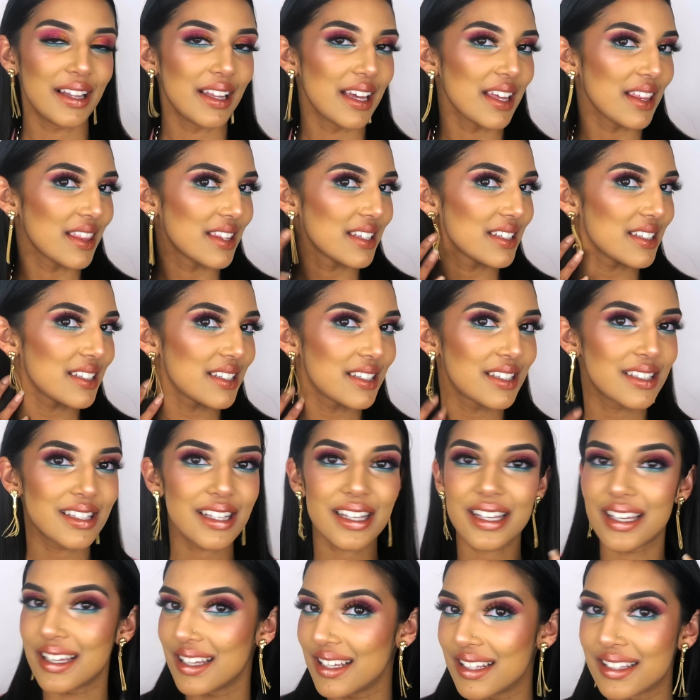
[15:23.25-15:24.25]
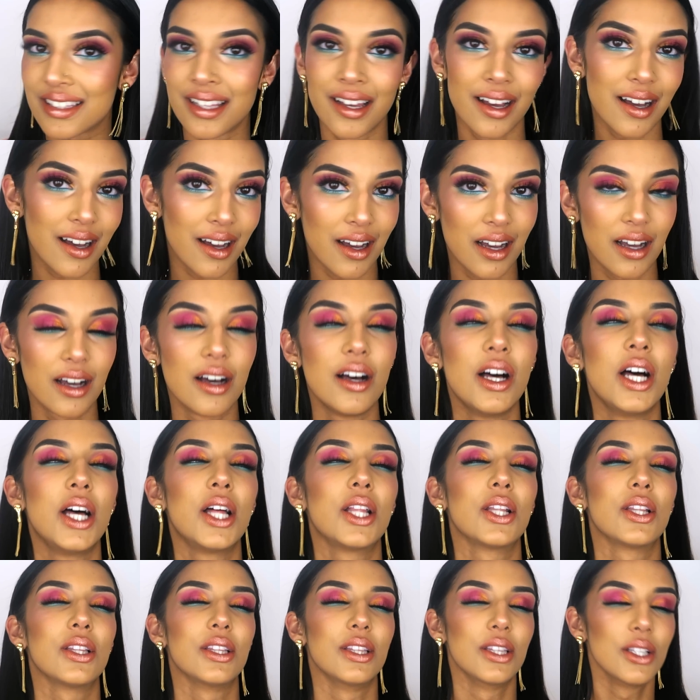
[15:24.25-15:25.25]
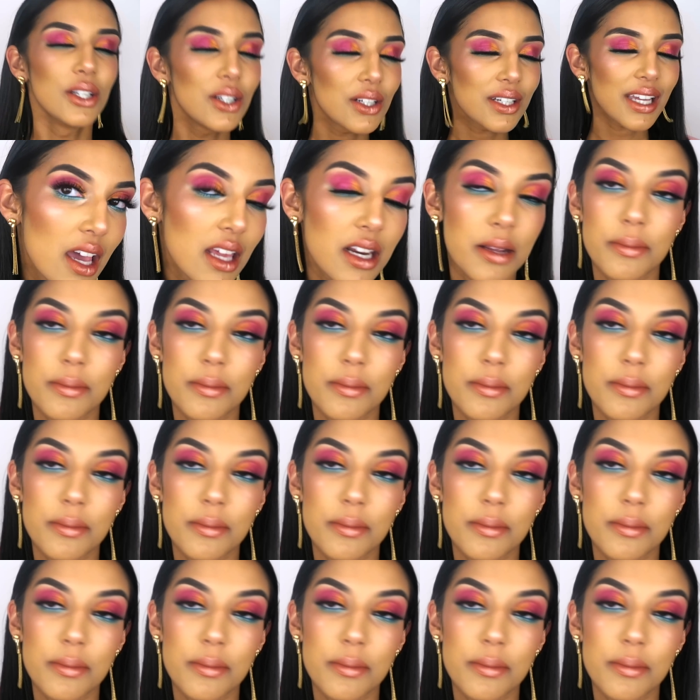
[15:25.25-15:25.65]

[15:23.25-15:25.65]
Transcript: Like, this is a look.